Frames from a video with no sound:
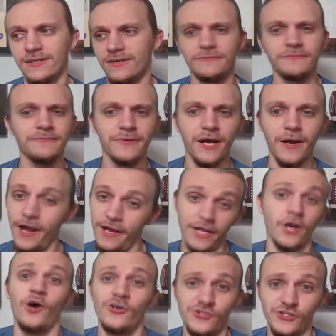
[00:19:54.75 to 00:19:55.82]
No, I
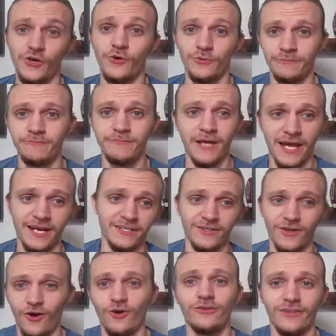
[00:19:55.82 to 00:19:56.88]
also had
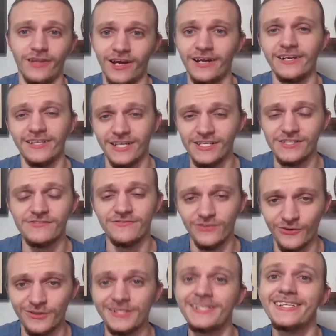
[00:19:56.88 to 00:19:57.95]
an alt line in case
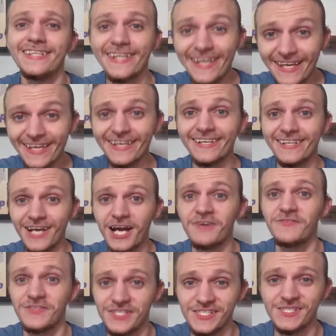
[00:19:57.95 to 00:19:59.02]
Florida did
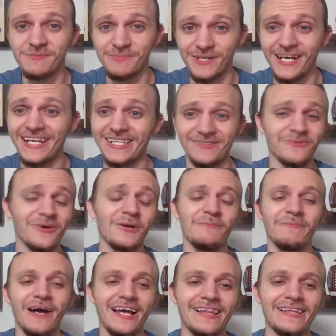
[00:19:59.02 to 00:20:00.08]
cover the spread and
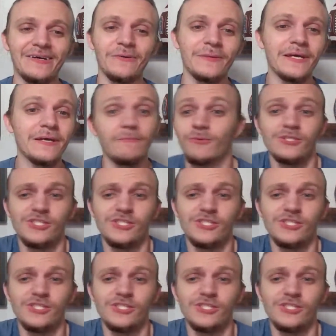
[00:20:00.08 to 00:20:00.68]
won a little bit,